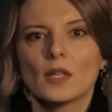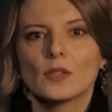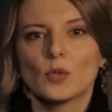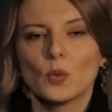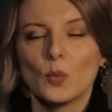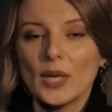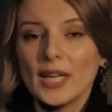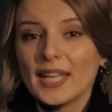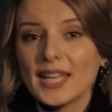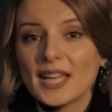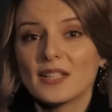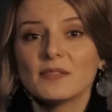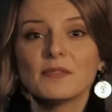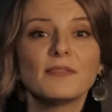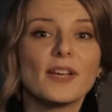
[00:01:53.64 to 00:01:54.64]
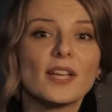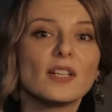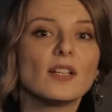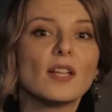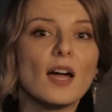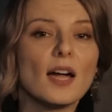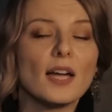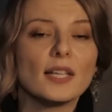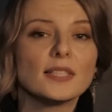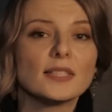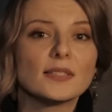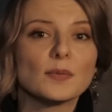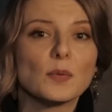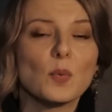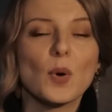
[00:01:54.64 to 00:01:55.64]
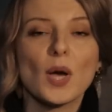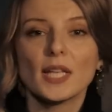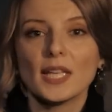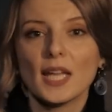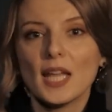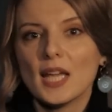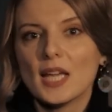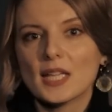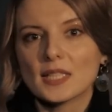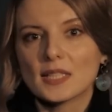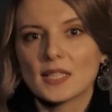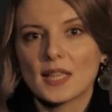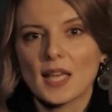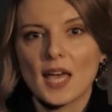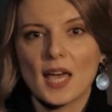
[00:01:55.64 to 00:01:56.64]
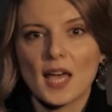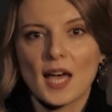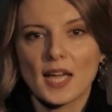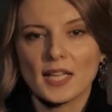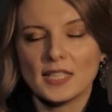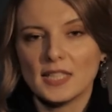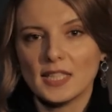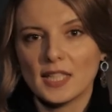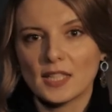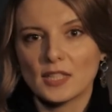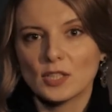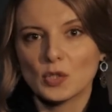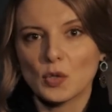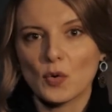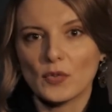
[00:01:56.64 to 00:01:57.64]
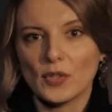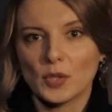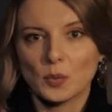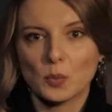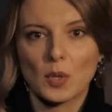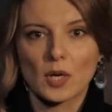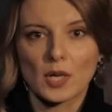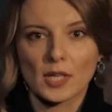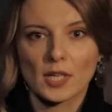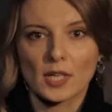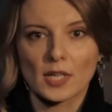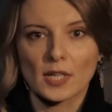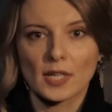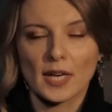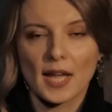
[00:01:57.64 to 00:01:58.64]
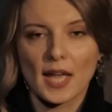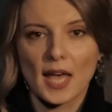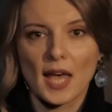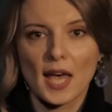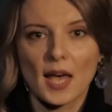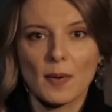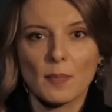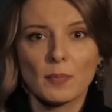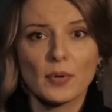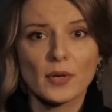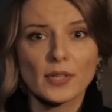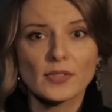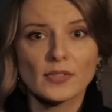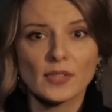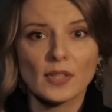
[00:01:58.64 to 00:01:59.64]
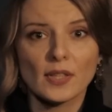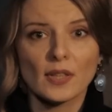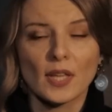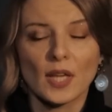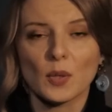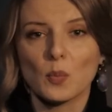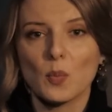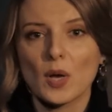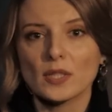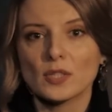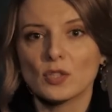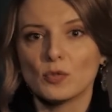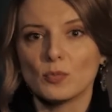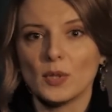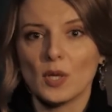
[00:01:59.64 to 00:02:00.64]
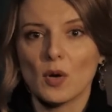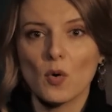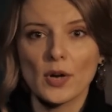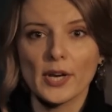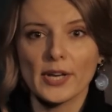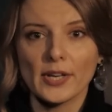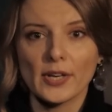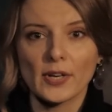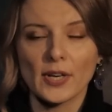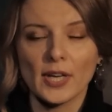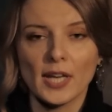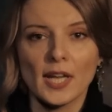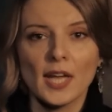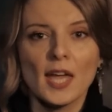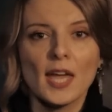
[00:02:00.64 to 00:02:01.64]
So we can finalize what is the ideal Soviet worker. A person that wants to be ordinary,